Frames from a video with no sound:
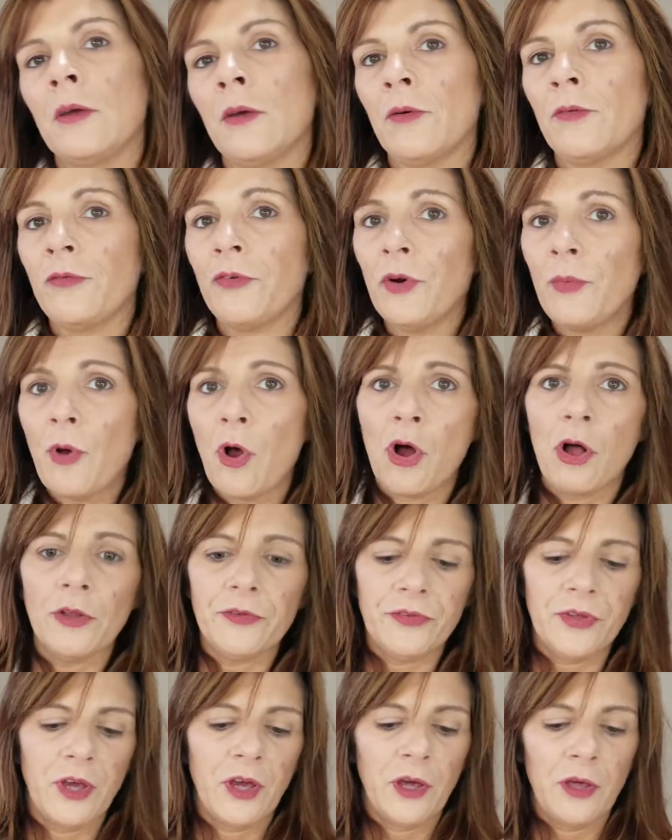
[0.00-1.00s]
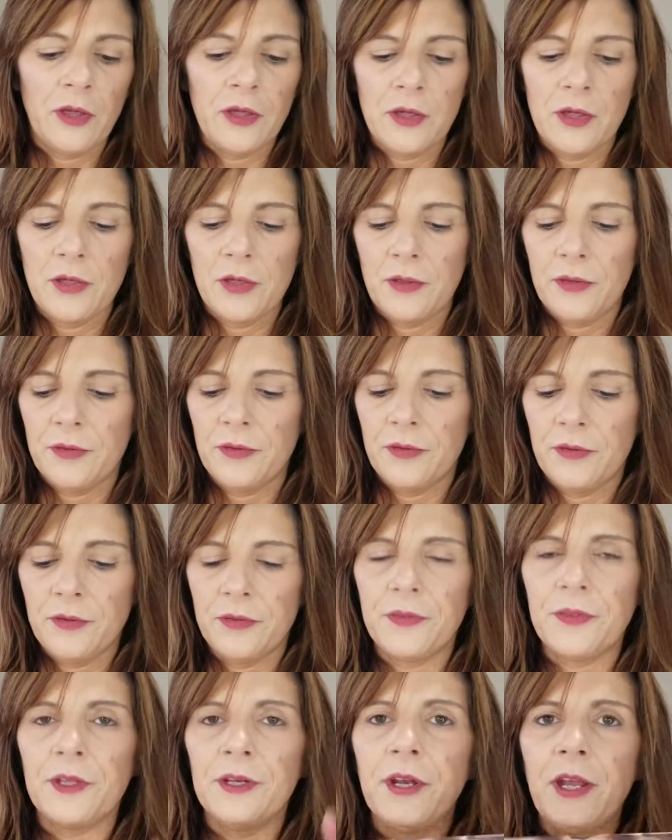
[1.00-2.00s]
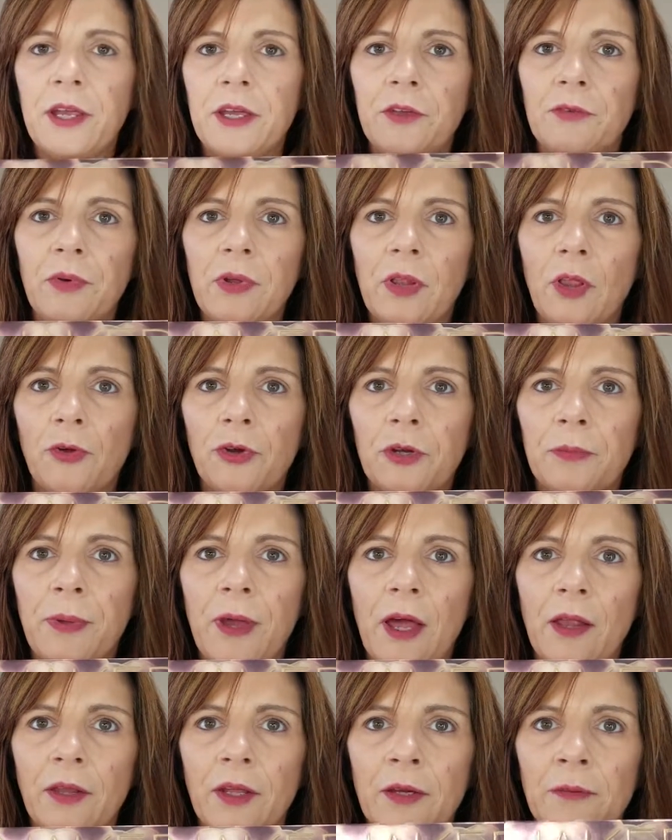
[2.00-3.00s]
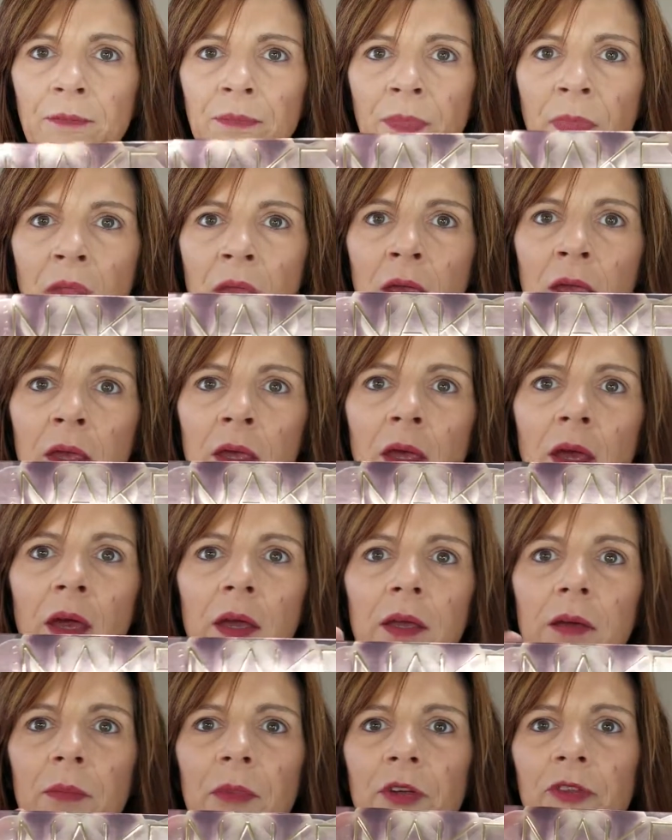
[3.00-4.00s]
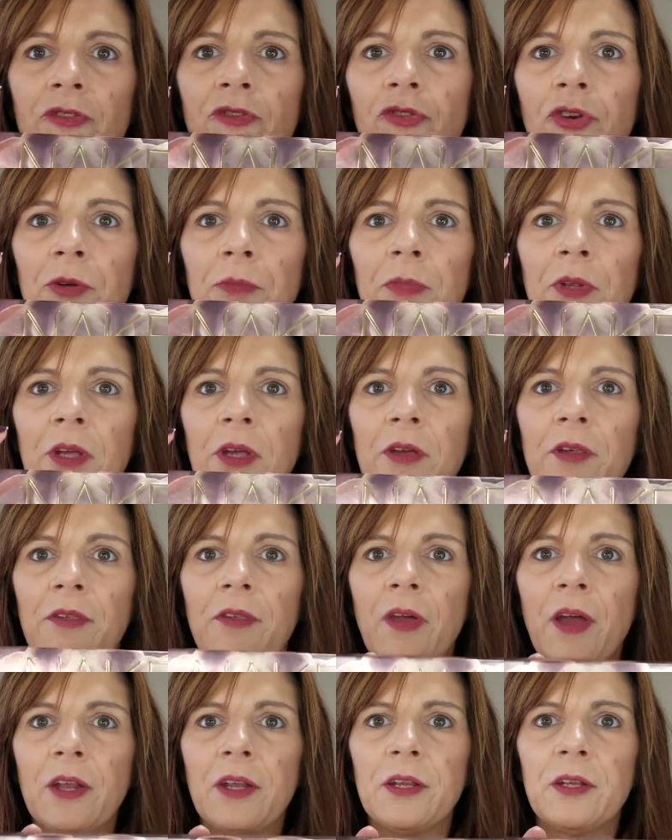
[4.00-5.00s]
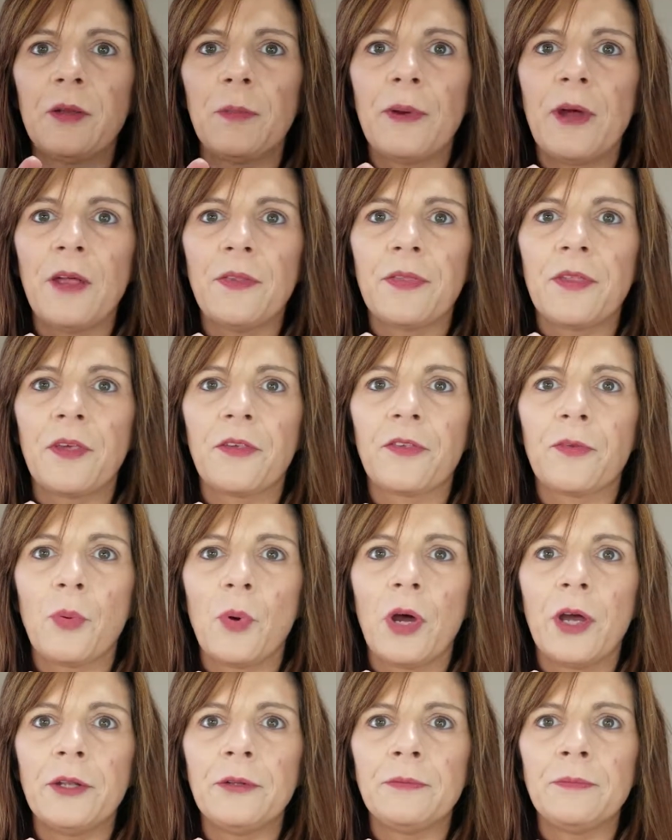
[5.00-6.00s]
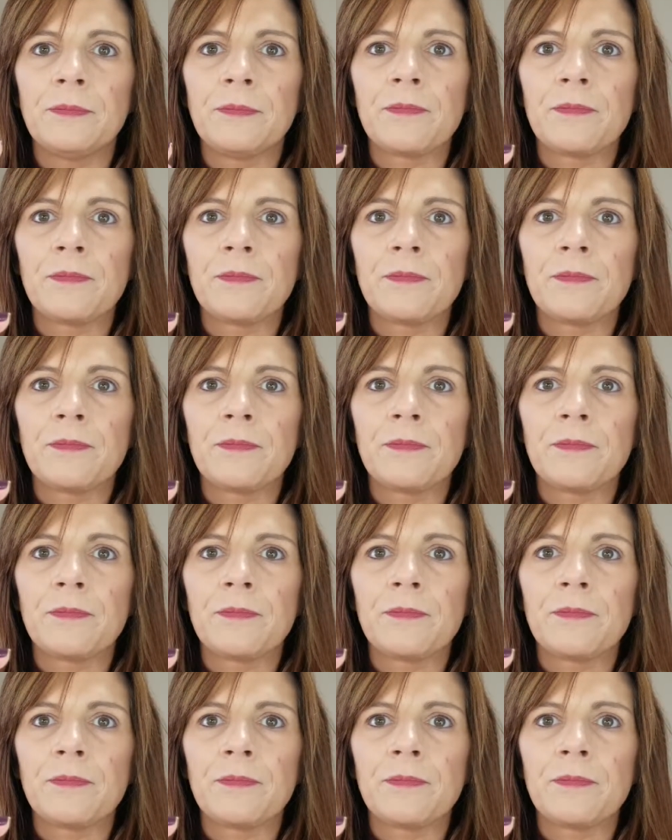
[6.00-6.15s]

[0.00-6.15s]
from Ulta the Naked Reloaded palette. I am extremely excited about this one.